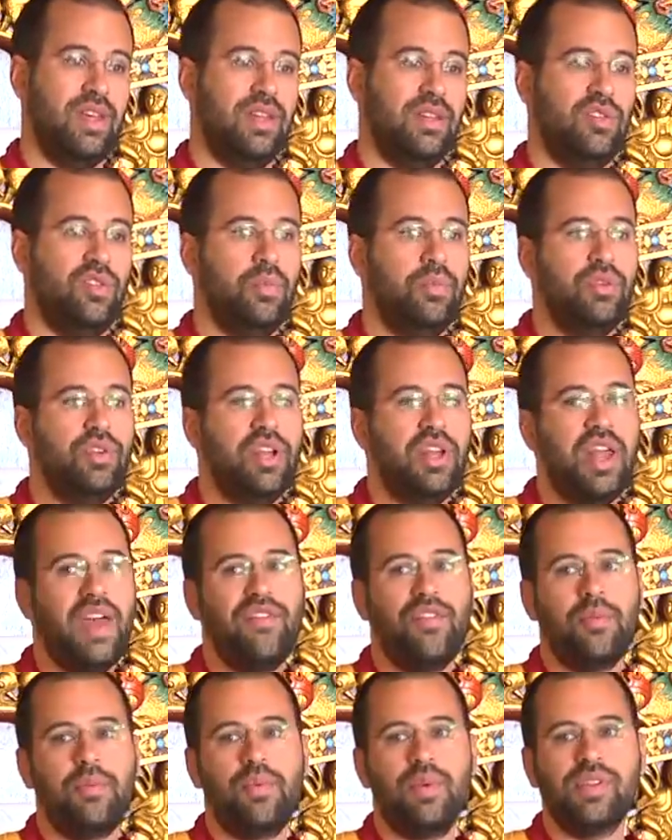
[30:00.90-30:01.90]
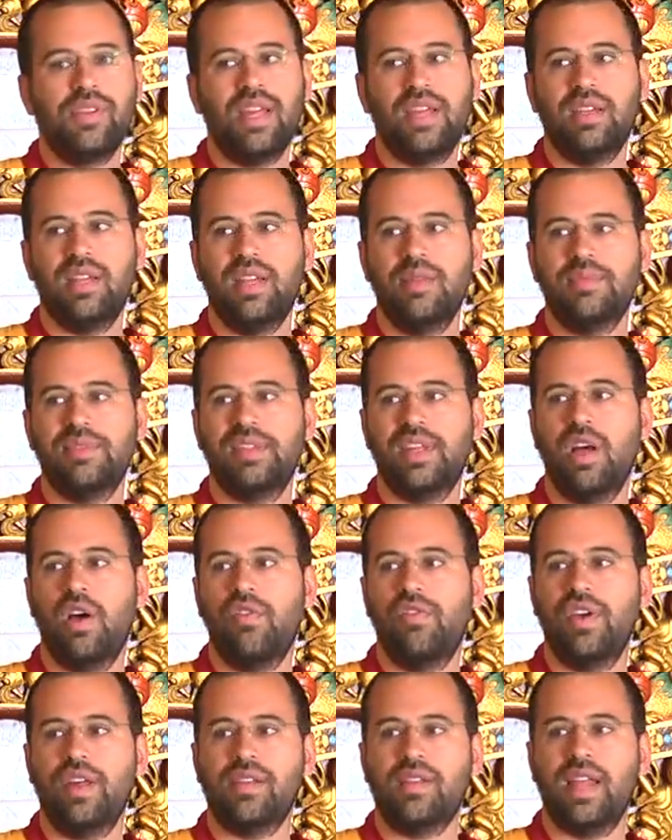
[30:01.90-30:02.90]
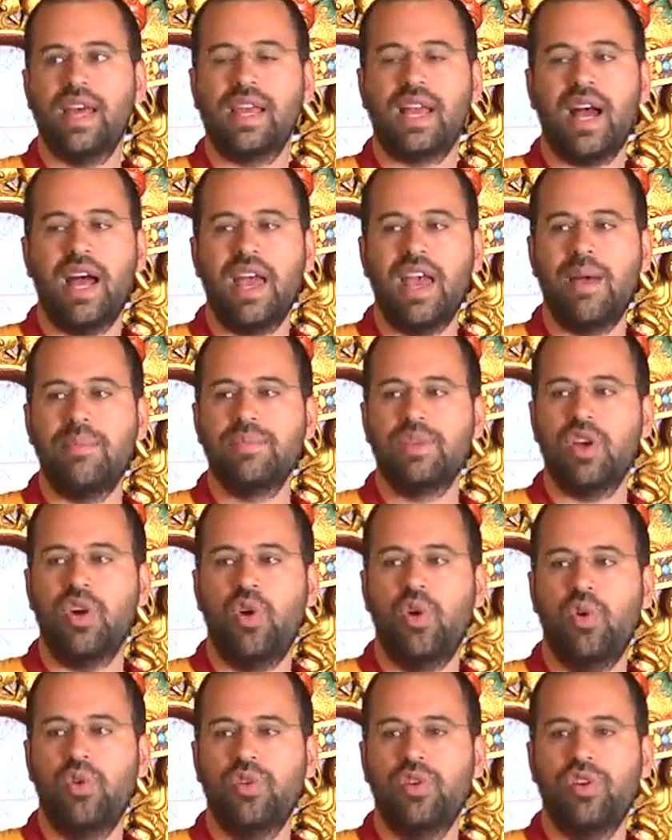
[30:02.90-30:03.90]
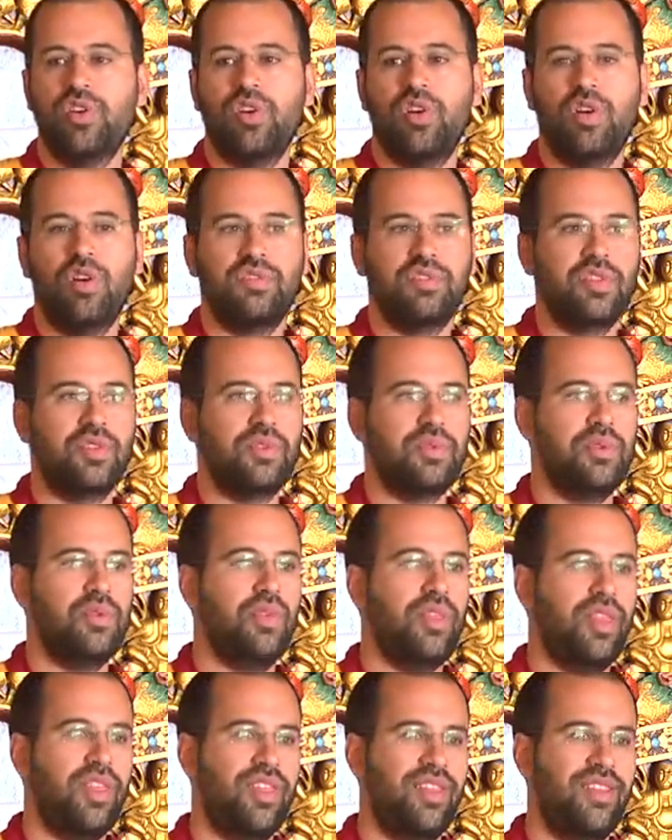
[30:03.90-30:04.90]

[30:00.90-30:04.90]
So Buddha never presented himself as like, I am the owner of the truth,